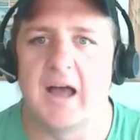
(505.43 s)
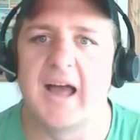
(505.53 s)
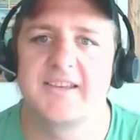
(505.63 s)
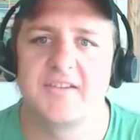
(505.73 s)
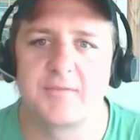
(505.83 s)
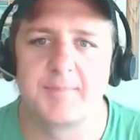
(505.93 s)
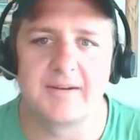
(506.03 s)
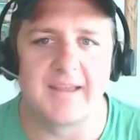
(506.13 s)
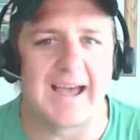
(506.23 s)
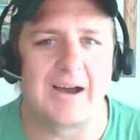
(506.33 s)
I could
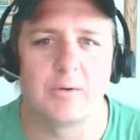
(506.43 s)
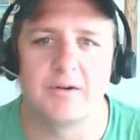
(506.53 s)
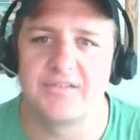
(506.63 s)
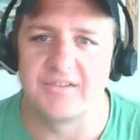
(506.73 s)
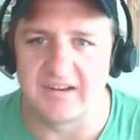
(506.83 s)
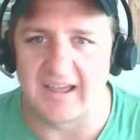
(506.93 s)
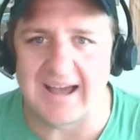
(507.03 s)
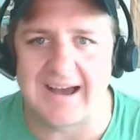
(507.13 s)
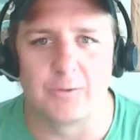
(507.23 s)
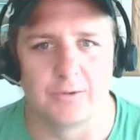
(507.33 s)
spend hours and
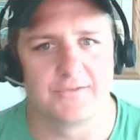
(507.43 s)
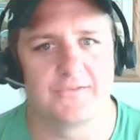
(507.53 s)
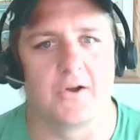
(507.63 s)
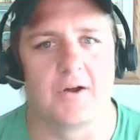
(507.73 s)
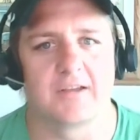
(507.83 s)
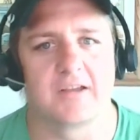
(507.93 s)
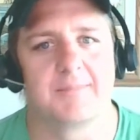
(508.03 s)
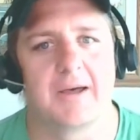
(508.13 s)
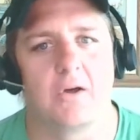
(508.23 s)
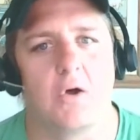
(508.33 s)
hours talking about